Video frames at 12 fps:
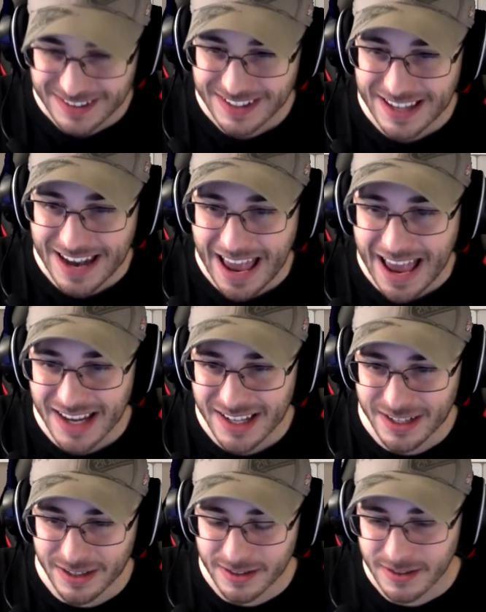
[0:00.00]
Get out of
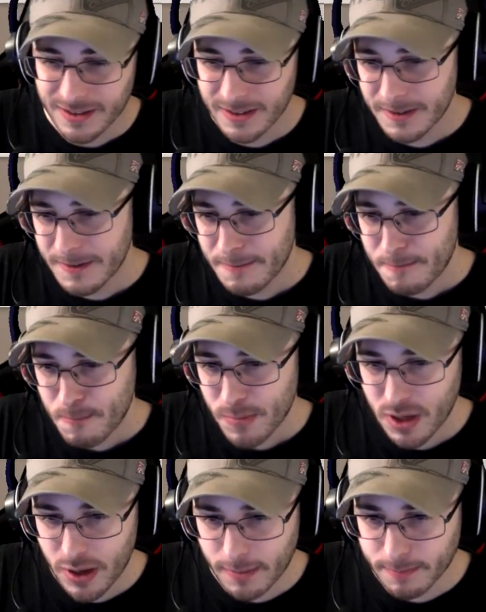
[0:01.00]
here.
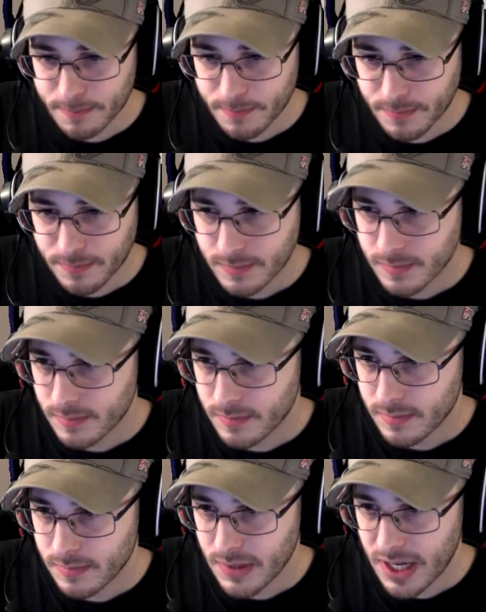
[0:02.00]
Okay.
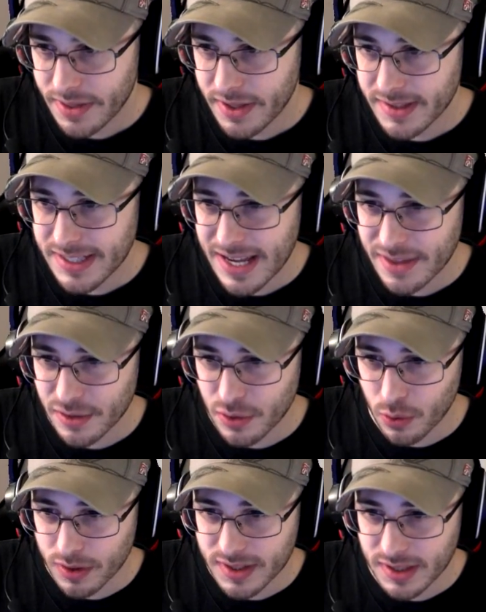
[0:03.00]
I think because I had the
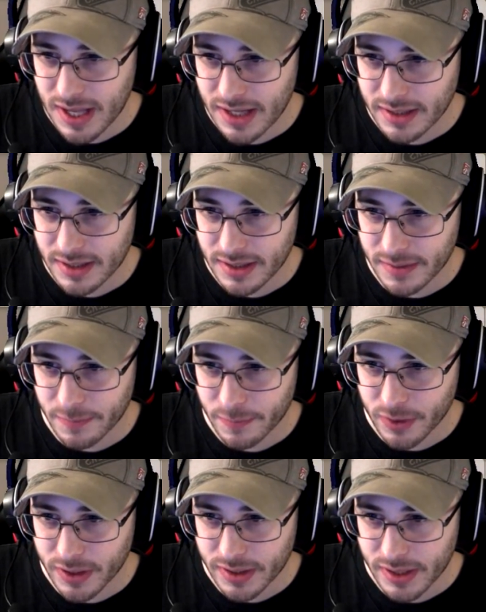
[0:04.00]
door selected, it
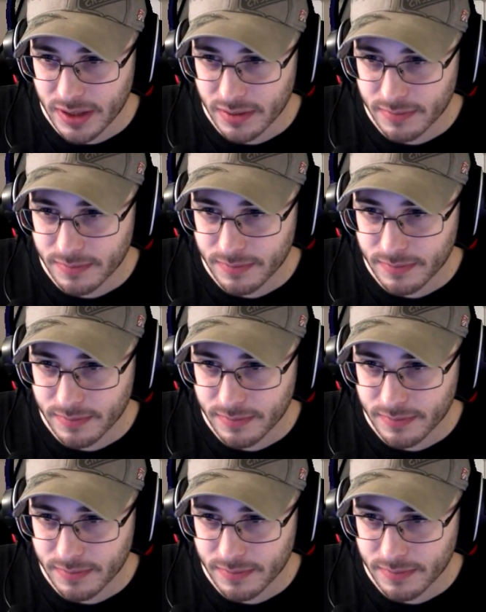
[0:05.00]
freaked out.